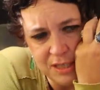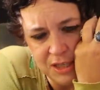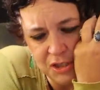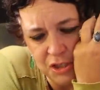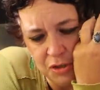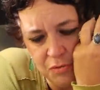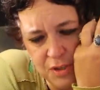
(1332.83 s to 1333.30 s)

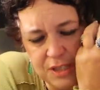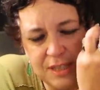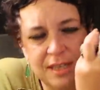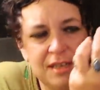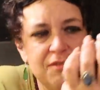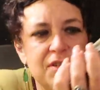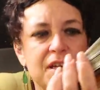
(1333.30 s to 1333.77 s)
that you're
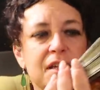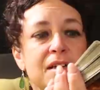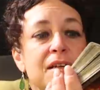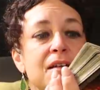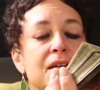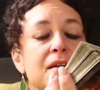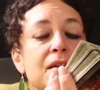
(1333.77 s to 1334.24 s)
receiving.
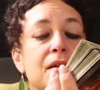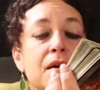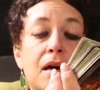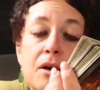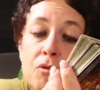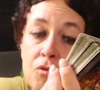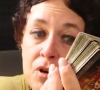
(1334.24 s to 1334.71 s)

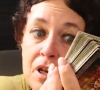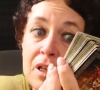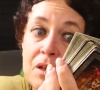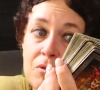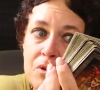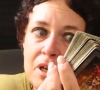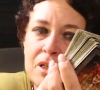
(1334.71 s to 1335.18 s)
I
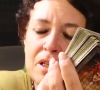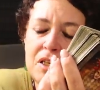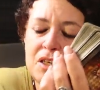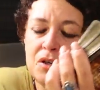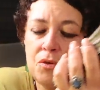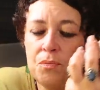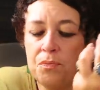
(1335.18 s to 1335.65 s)
really, really
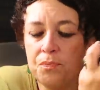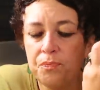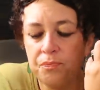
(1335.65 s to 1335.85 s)
do.